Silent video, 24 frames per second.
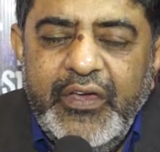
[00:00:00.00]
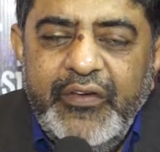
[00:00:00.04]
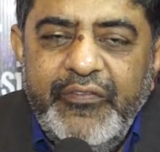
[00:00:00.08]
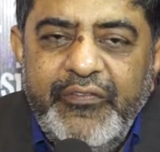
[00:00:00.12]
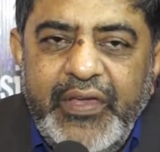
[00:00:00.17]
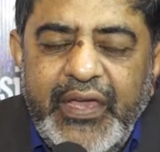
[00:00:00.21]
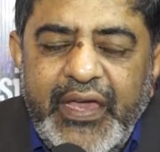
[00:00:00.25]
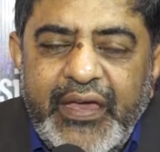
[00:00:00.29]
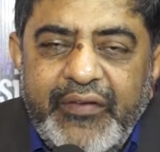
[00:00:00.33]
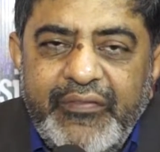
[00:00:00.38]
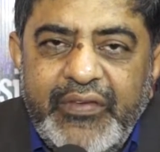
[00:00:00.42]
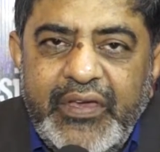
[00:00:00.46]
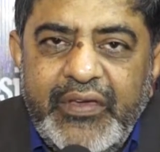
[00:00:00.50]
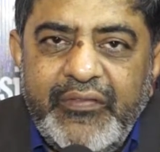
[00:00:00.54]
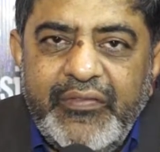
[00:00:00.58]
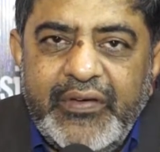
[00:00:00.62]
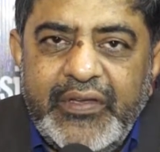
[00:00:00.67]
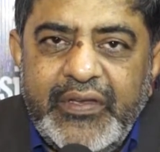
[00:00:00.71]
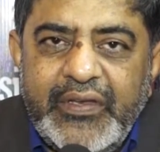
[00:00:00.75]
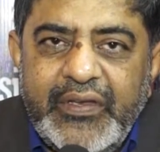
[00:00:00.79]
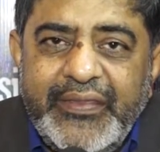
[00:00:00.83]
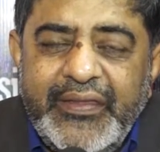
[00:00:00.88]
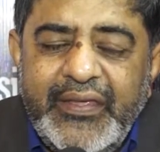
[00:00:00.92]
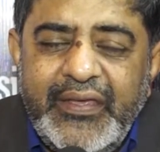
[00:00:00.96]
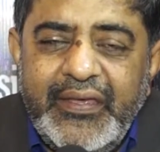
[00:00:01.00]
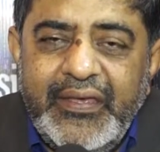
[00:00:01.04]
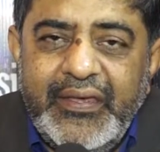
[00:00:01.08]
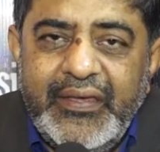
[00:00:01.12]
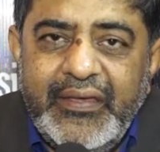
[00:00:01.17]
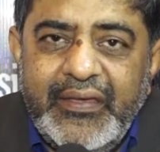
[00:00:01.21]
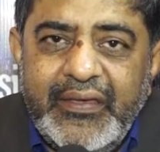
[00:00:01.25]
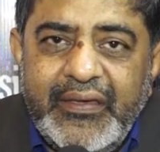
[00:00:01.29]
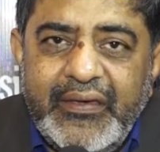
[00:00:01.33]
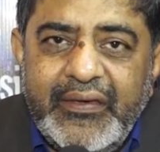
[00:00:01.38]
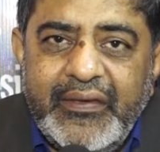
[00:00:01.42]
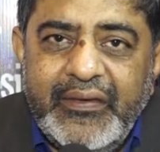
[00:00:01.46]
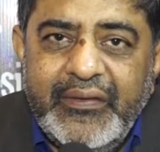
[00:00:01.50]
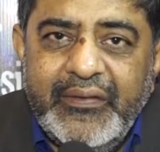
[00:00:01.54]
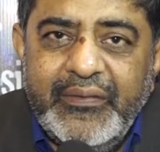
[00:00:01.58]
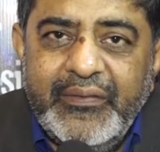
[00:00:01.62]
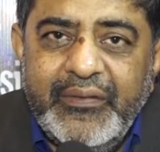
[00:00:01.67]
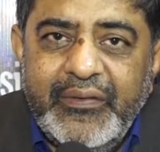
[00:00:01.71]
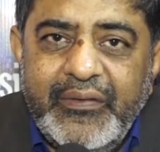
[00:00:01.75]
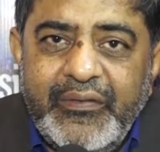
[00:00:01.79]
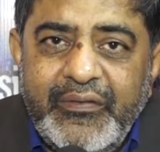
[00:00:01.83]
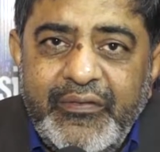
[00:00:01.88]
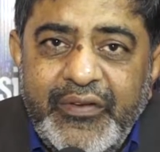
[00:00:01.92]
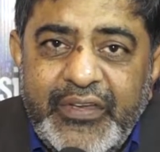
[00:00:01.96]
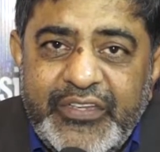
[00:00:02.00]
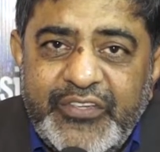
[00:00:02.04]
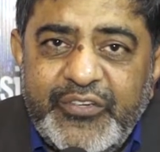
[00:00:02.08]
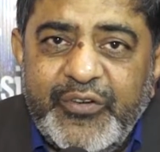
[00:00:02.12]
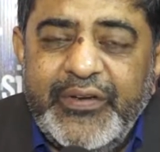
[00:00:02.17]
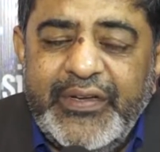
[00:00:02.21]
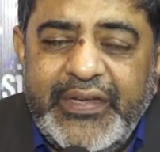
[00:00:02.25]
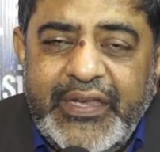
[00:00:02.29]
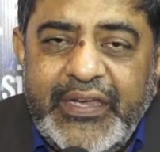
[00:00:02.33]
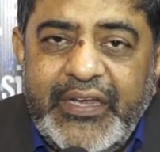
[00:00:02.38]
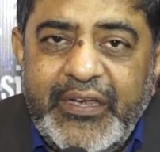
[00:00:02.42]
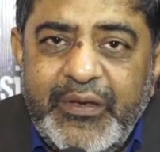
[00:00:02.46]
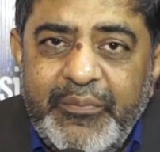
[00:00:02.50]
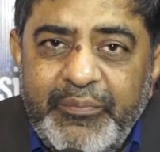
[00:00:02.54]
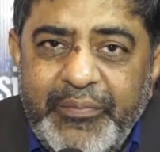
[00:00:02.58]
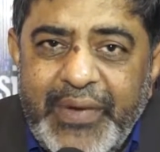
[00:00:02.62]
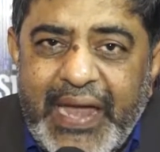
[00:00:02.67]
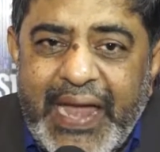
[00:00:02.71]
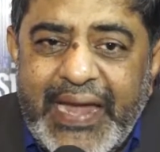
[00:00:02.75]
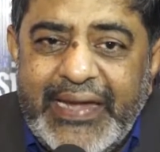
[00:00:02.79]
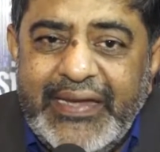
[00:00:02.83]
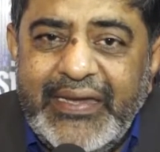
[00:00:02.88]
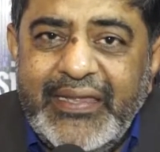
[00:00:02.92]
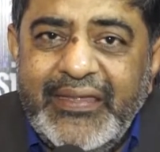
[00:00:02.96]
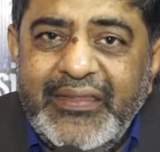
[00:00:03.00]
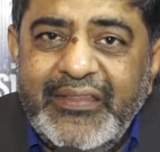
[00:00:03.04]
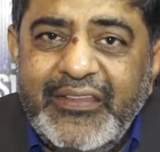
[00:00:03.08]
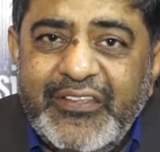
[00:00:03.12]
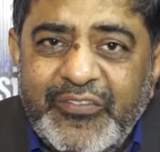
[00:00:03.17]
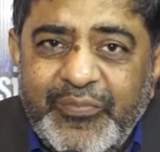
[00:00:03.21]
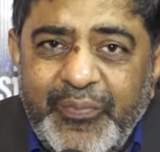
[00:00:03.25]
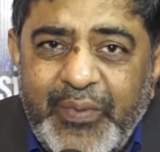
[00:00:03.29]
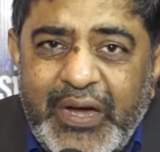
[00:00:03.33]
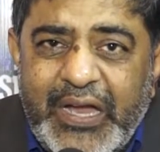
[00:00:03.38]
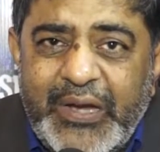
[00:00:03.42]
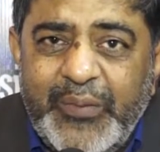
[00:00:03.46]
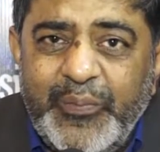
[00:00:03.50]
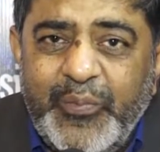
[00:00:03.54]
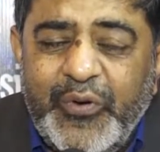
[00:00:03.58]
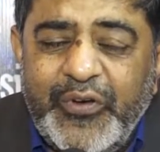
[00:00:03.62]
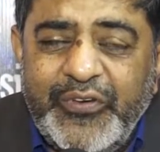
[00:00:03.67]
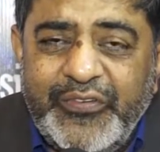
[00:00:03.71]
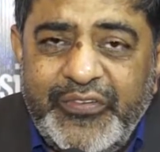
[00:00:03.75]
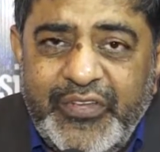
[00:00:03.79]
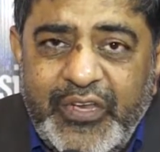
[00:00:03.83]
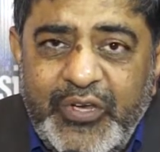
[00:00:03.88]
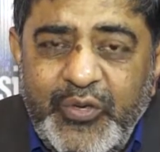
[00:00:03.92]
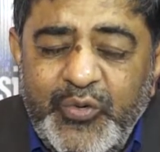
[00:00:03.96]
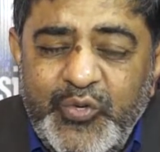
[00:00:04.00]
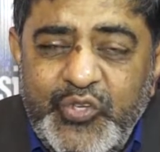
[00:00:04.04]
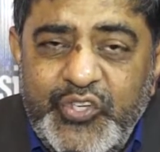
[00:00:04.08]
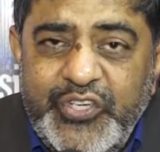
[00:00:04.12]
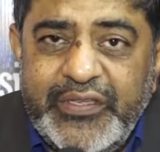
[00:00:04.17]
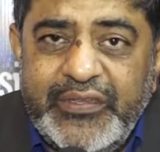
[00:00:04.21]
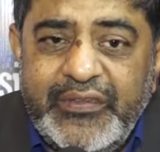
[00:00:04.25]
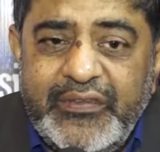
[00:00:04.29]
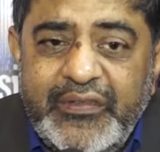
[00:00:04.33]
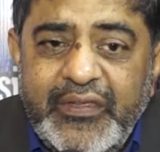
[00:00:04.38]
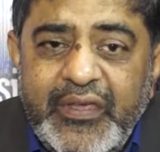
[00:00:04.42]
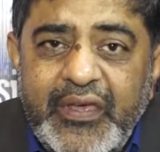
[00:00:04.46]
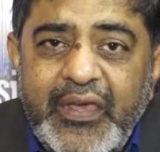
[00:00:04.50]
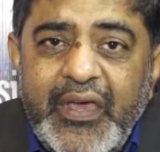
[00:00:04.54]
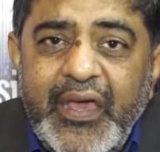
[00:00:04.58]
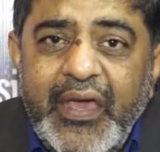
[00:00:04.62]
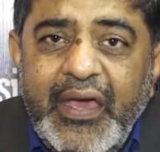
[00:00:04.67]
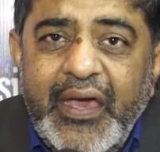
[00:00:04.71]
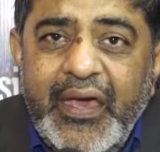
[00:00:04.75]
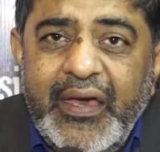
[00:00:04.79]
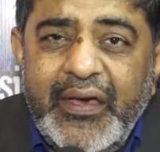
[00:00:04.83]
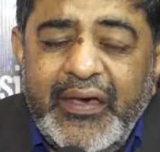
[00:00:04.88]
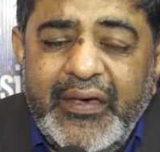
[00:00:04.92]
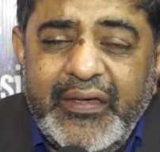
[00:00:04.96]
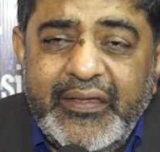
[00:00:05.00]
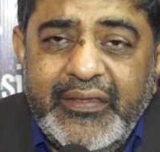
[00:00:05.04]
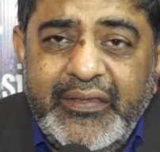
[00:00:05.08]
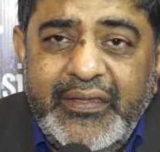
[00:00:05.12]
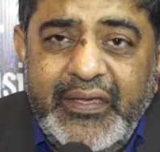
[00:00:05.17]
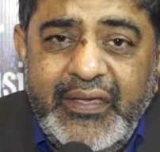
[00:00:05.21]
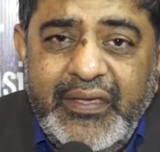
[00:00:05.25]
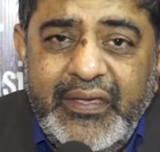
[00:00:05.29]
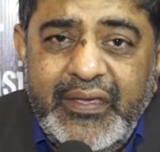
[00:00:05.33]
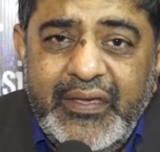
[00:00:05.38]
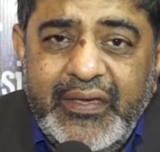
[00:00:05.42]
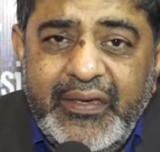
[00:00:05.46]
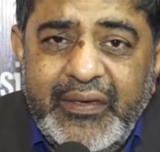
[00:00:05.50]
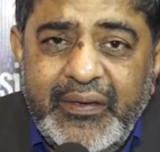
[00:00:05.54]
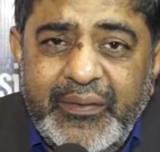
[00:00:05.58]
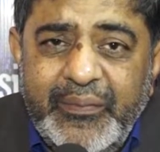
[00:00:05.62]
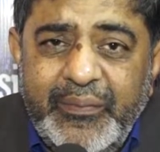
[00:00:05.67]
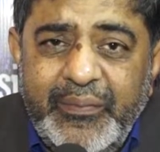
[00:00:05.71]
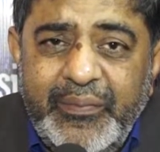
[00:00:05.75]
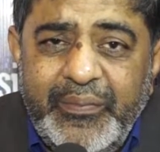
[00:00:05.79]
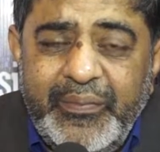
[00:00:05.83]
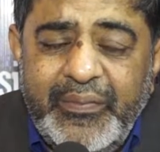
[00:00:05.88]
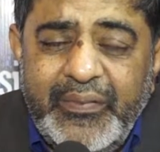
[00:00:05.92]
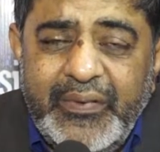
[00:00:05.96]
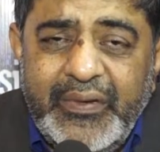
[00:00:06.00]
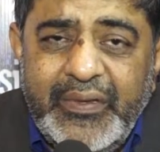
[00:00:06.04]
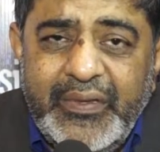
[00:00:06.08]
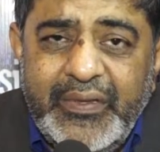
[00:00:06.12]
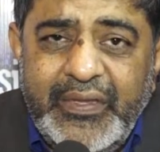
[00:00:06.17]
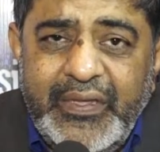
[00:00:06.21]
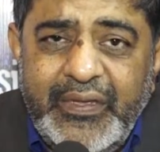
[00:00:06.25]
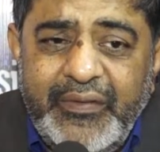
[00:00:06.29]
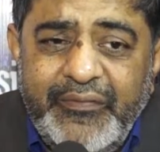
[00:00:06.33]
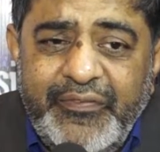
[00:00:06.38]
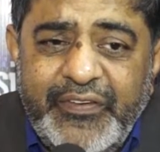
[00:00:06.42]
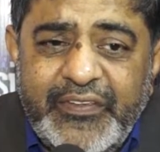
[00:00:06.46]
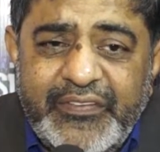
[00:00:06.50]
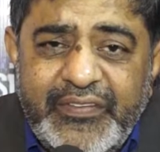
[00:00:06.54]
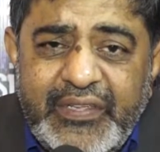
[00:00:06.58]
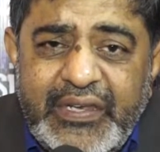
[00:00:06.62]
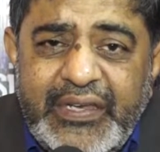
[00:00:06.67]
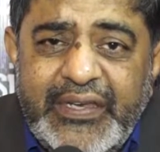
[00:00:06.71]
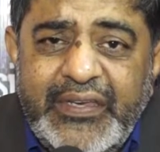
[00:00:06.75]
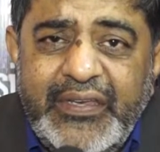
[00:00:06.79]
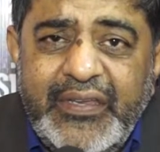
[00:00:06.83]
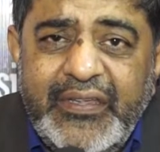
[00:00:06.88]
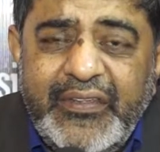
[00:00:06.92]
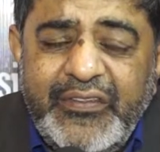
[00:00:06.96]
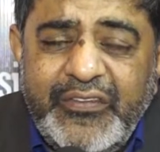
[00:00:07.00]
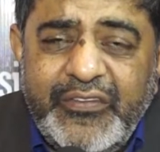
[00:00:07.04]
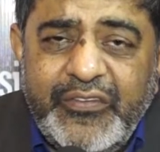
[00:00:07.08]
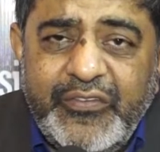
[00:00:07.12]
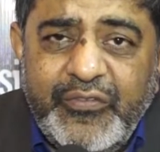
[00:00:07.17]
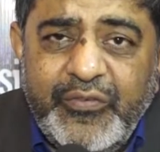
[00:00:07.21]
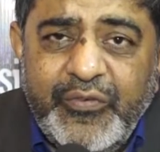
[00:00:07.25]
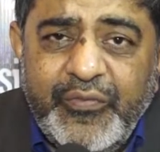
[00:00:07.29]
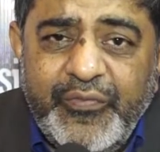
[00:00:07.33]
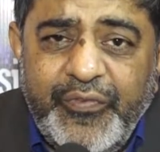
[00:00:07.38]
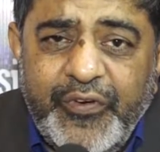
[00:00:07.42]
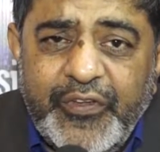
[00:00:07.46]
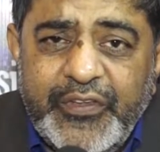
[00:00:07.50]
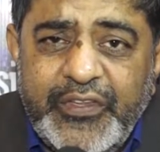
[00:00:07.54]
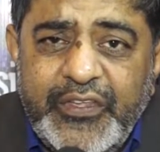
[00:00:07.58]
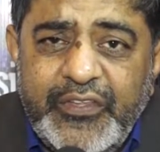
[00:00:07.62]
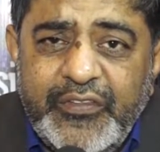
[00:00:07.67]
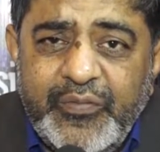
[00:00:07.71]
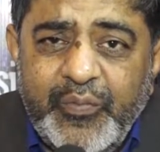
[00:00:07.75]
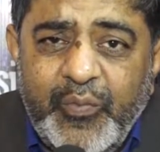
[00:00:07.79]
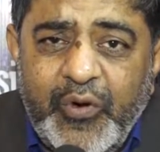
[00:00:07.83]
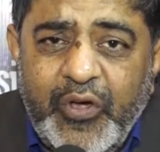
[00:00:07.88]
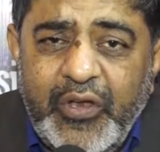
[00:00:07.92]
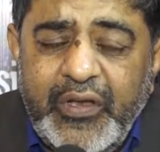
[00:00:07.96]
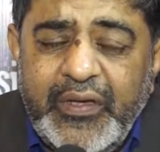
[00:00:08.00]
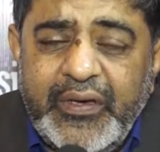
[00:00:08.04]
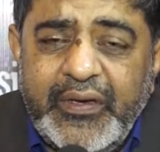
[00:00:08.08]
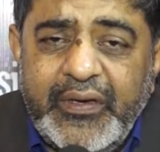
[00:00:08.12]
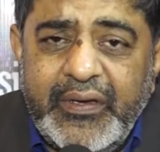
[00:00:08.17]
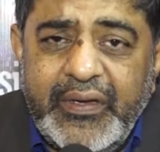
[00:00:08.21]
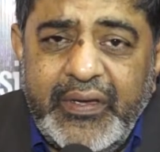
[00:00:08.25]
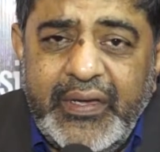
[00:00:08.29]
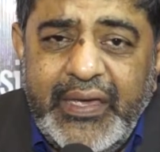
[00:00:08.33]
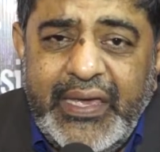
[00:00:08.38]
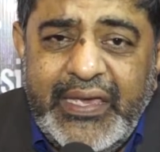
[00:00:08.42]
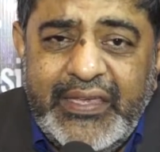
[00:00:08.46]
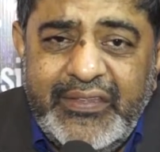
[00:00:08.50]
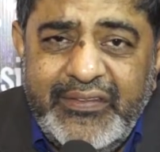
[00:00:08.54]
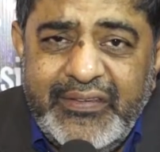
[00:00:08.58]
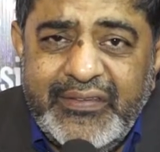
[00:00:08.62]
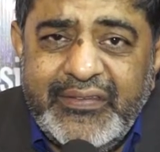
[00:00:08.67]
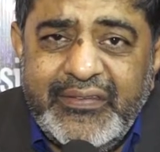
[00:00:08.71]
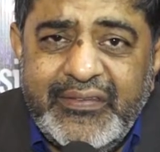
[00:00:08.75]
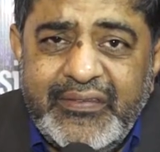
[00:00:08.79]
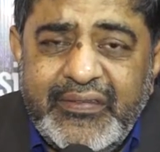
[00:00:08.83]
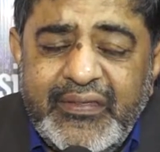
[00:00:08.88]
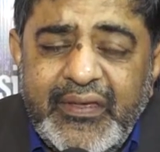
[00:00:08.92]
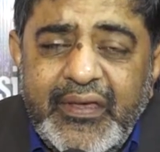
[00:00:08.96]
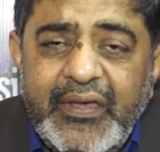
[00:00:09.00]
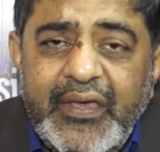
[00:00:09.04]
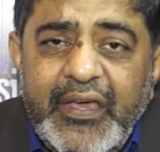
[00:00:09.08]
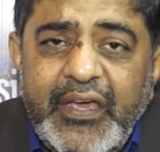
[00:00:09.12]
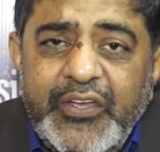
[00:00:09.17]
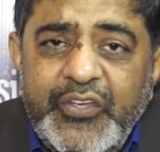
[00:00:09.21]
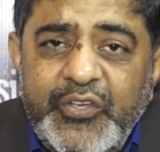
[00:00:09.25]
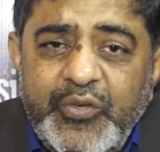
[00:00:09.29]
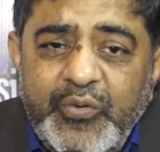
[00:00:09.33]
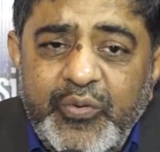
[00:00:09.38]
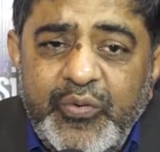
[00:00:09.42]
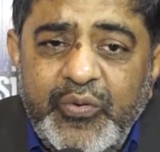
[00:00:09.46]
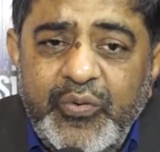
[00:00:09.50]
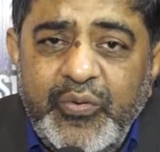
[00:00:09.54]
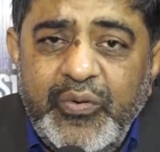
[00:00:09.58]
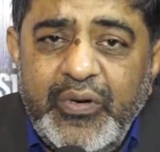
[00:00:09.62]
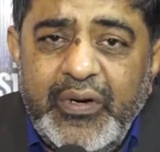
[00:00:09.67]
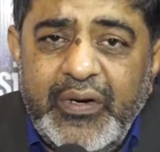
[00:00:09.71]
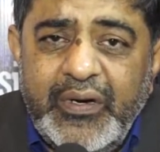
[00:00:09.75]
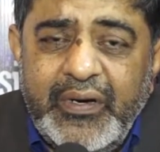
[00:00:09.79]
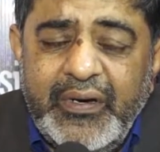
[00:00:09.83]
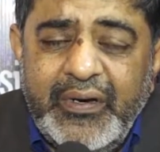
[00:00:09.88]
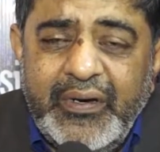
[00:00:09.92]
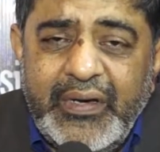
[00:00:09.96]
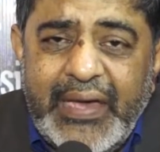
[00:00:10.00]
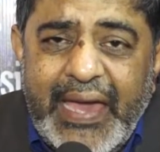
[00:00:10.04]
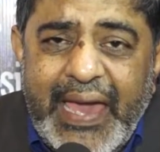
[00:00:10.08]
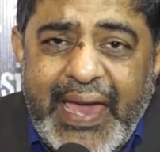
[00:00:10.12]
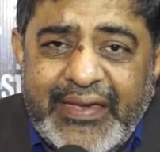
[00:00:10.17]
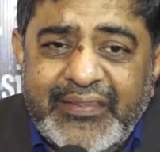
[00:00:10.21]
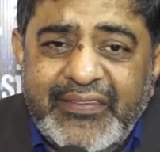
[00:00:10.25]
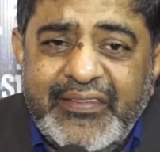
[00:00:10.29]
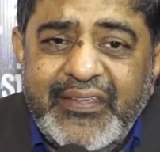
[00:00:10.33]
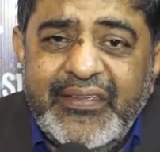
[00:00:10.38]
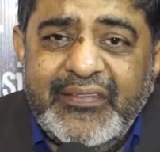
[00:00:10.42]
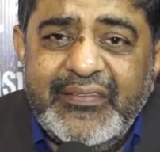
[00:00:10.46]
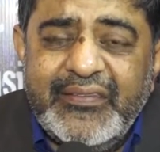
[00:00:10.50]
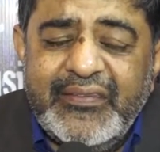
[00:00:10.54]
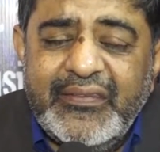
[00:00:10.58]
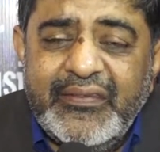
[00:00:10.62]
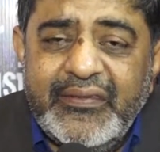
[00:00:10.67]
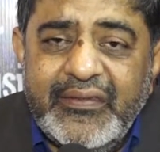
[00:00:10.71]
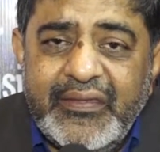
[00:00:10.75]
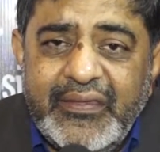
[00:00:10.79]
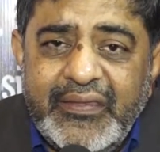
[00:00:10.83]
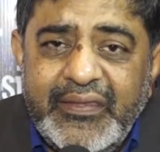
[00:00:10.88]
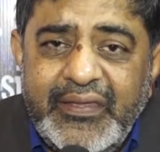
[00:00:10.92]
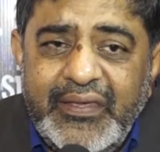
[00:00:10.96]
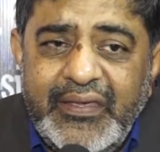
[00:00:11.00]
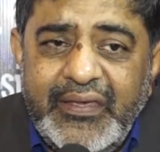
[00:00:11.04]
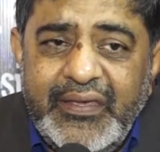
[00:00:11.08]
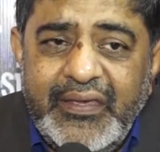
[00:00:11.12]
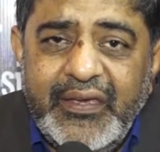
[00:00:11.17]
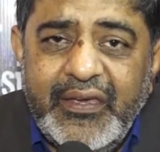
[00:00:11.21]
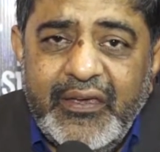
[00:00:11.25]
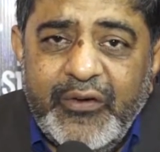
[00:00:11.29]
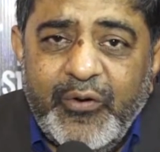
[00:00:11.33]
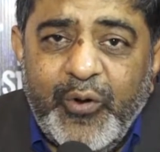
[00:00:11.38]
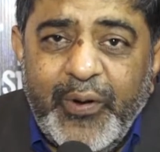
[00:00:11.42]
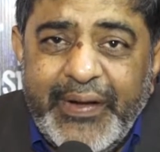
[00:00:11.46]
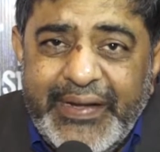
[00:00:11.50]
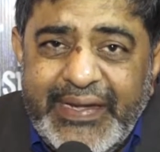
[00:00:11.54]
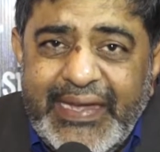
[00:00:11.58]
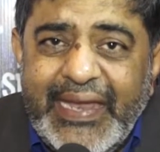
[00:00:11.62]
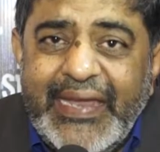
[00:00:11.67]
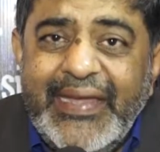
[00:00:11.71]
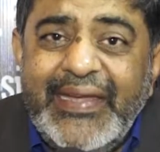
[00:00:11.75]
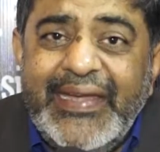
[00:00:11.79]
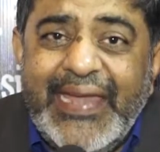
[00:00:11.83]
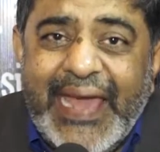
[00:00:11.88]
We have given the uh, rich content in branding, the smart point solutions, uh, the uh, the facilities to, for the smaller agents to uh, access the content